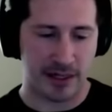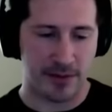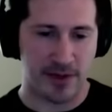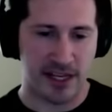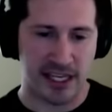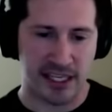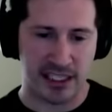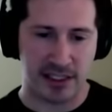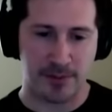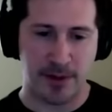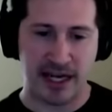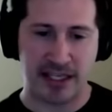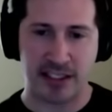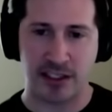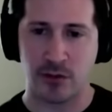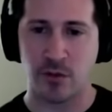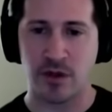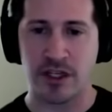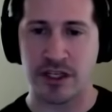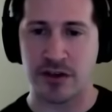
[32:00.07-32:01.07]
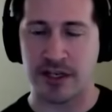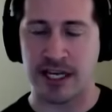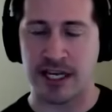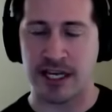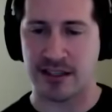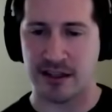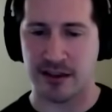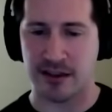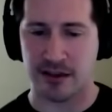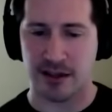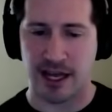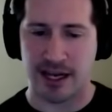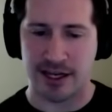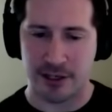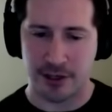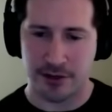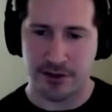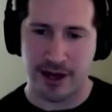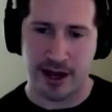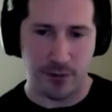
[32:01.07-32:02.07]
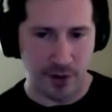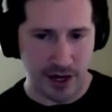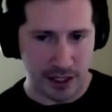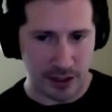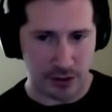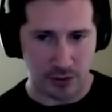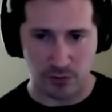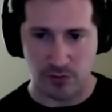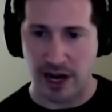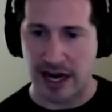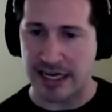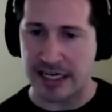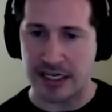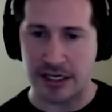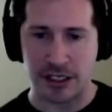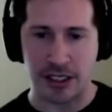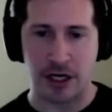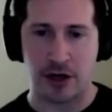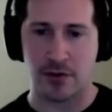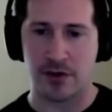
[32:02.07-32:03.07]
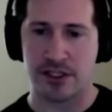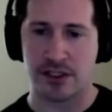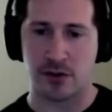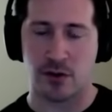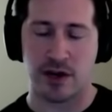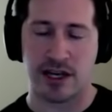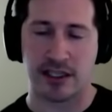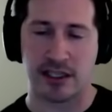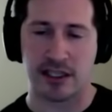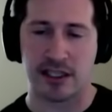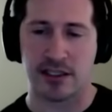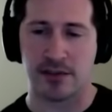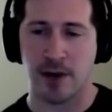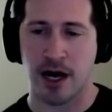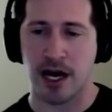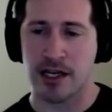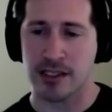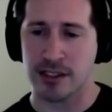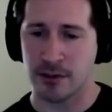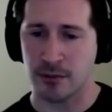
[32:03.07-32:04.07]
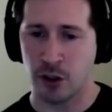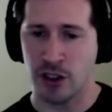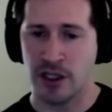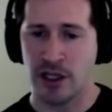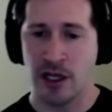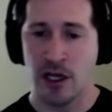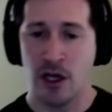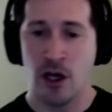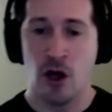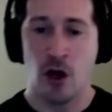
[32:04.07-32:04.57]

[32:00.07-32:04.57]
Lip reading: to be expected when you get to the lender. That way you're ready to go as quickly as possible.